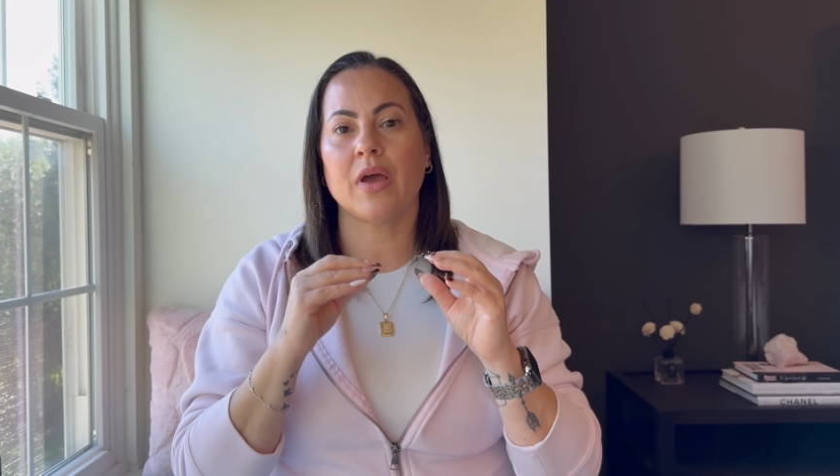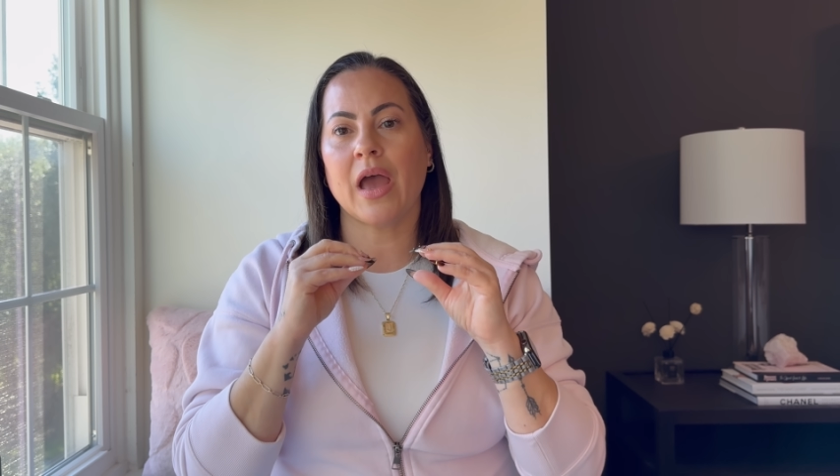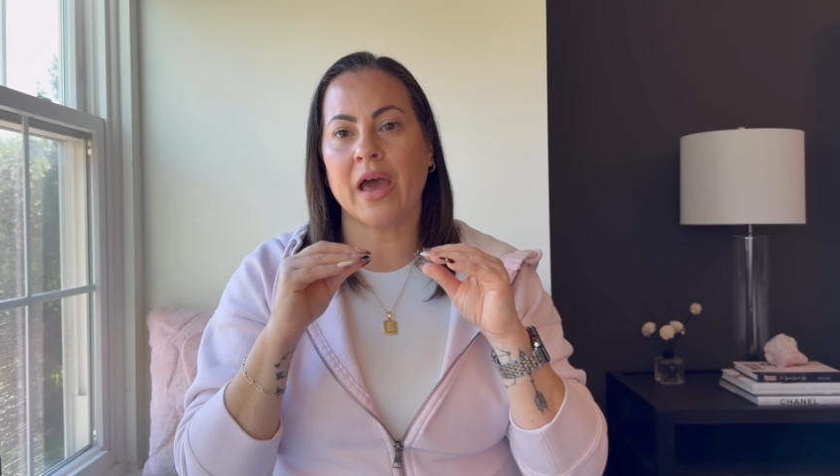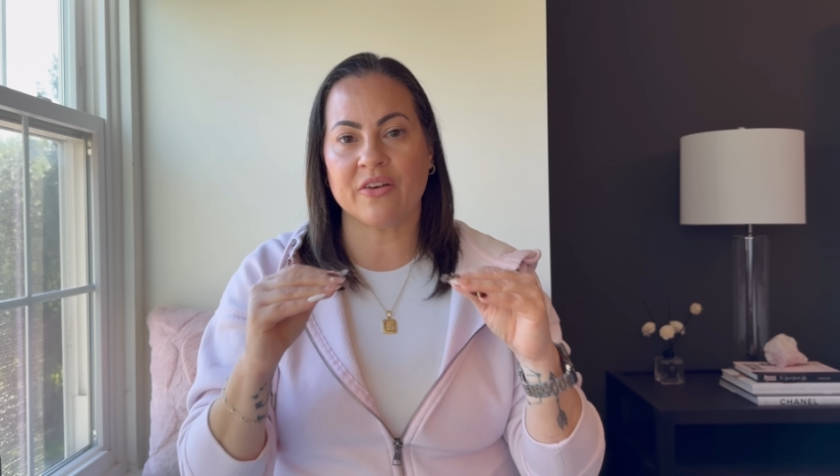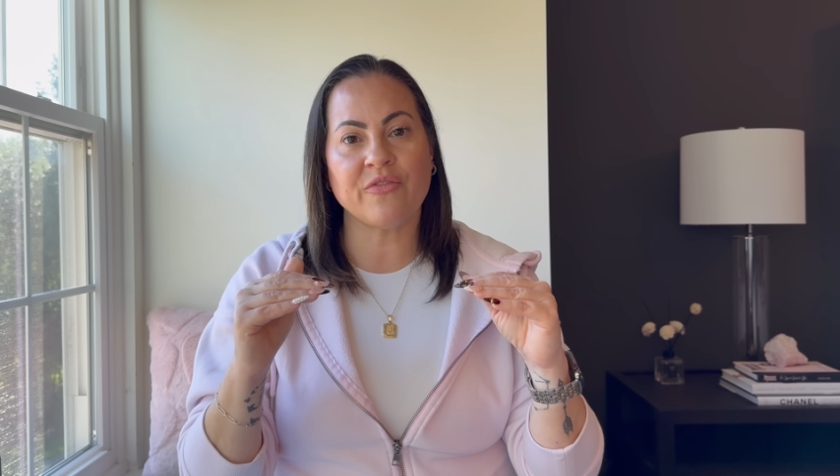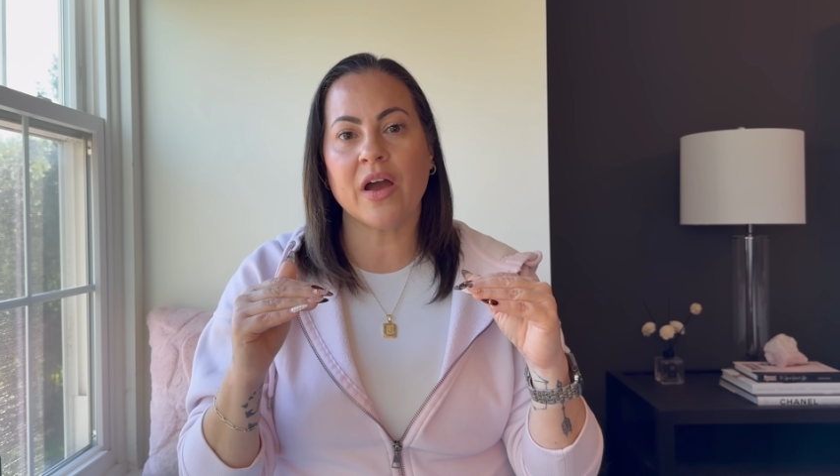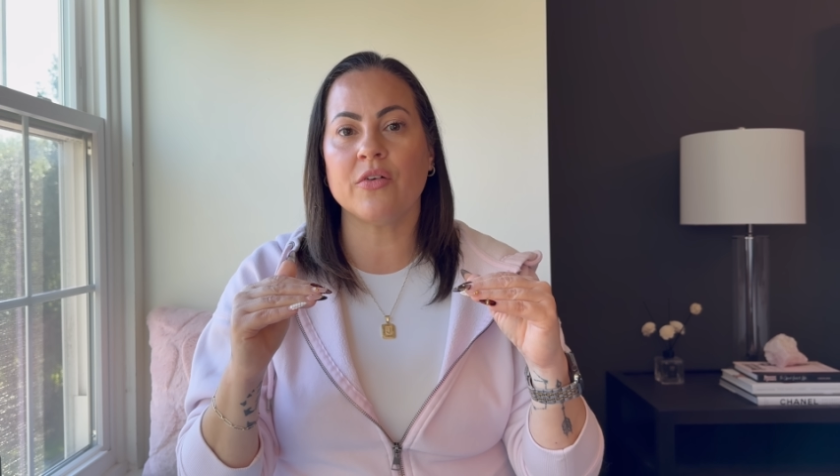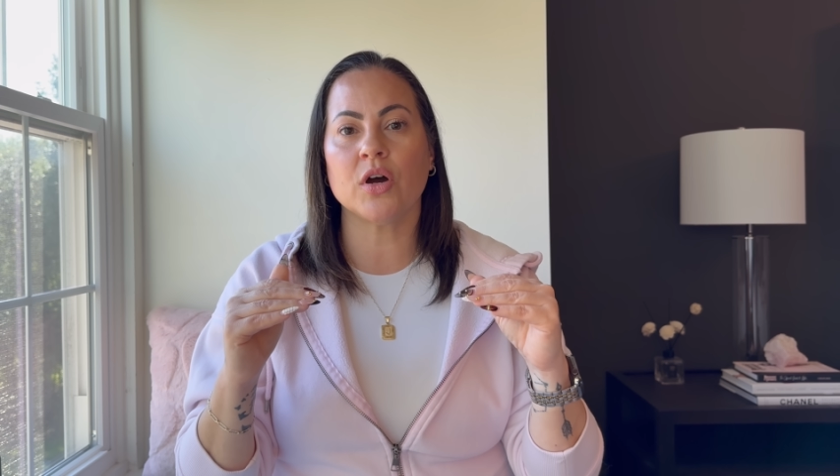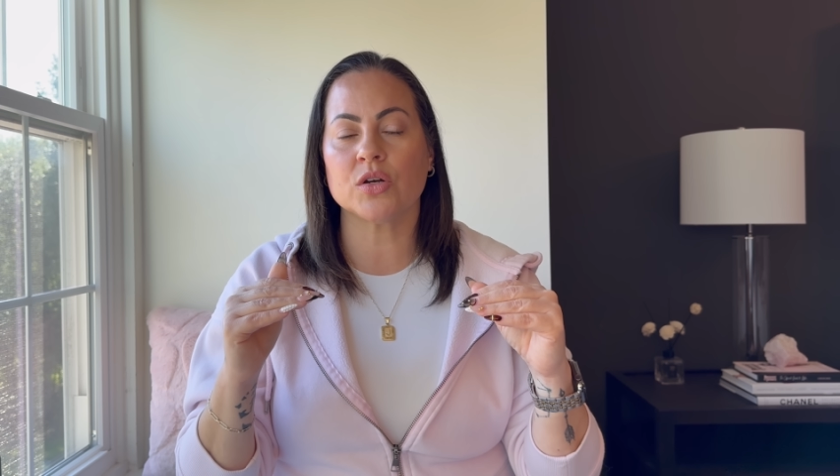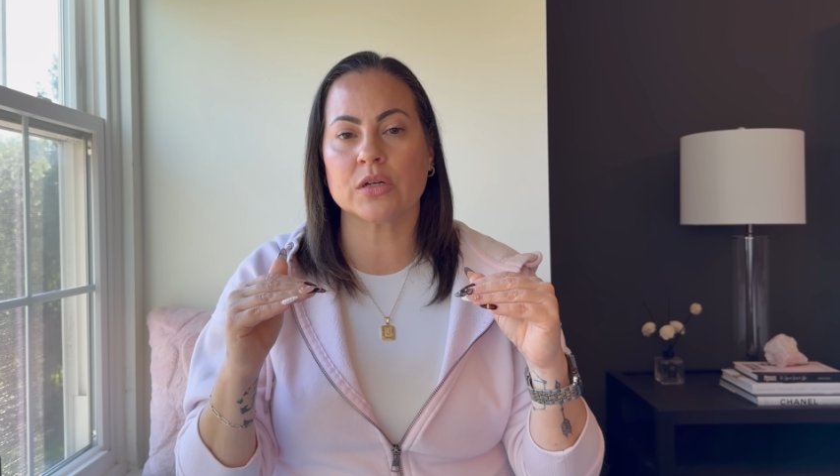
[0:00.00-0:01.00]
at a
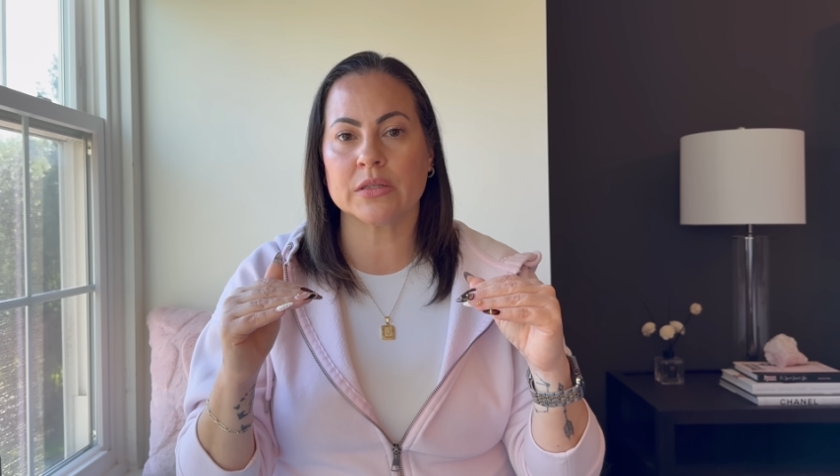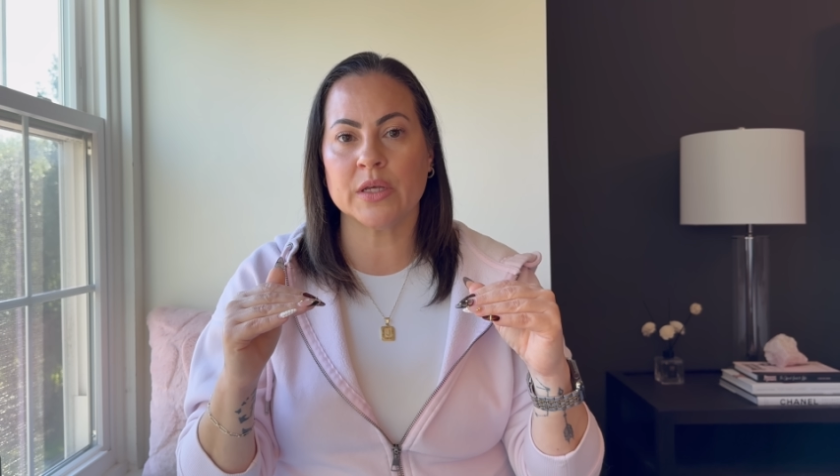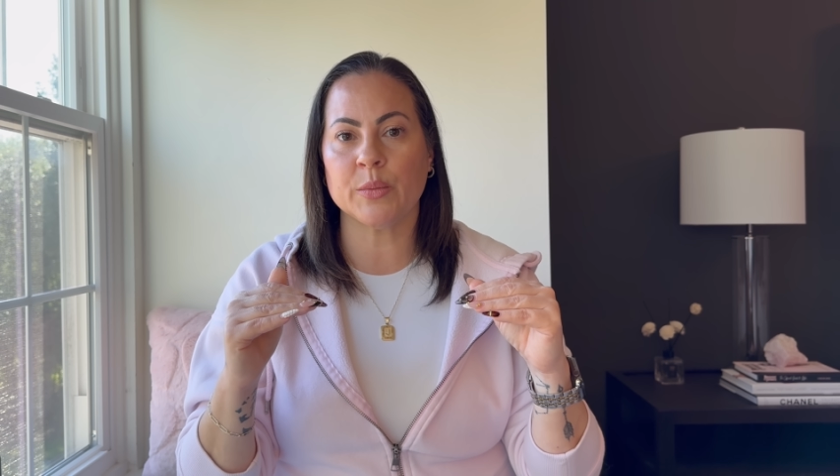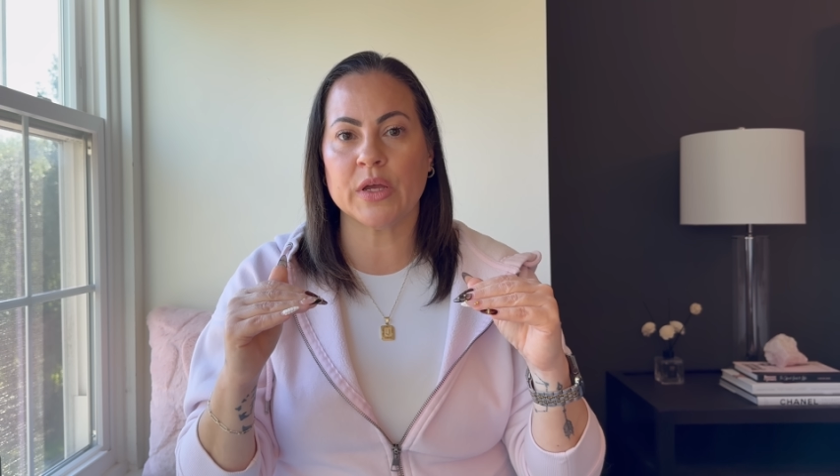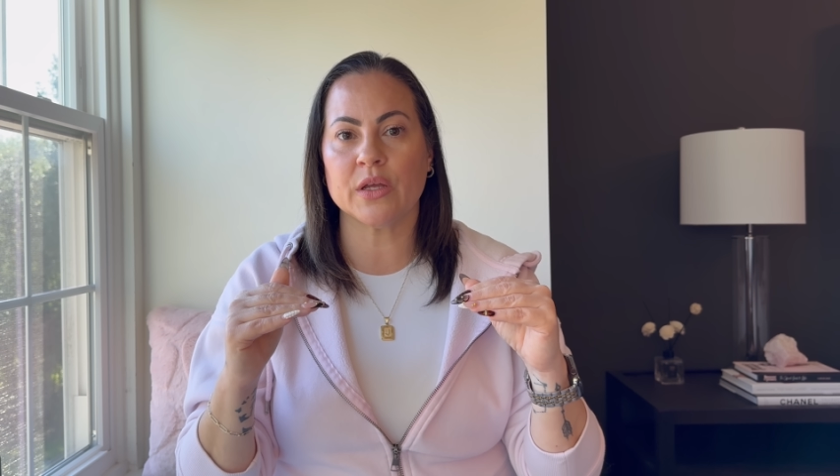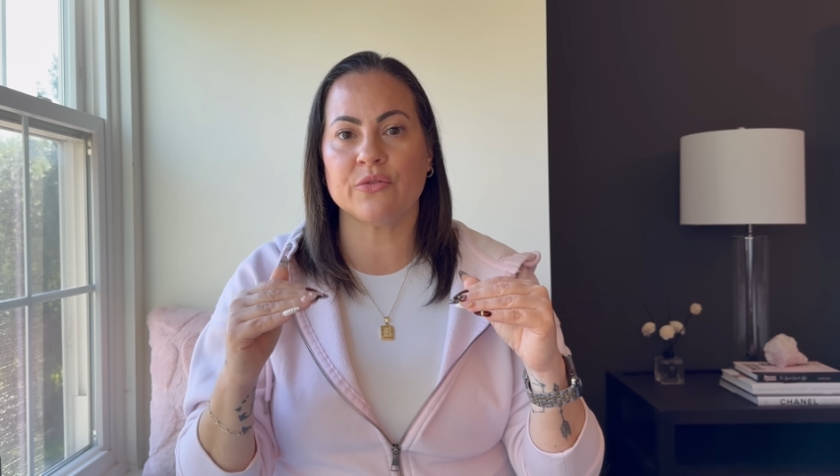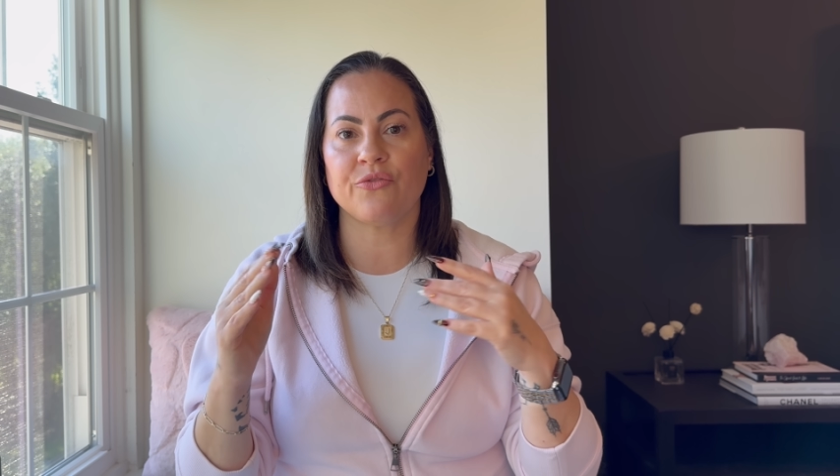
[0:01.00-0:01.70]
$500 limit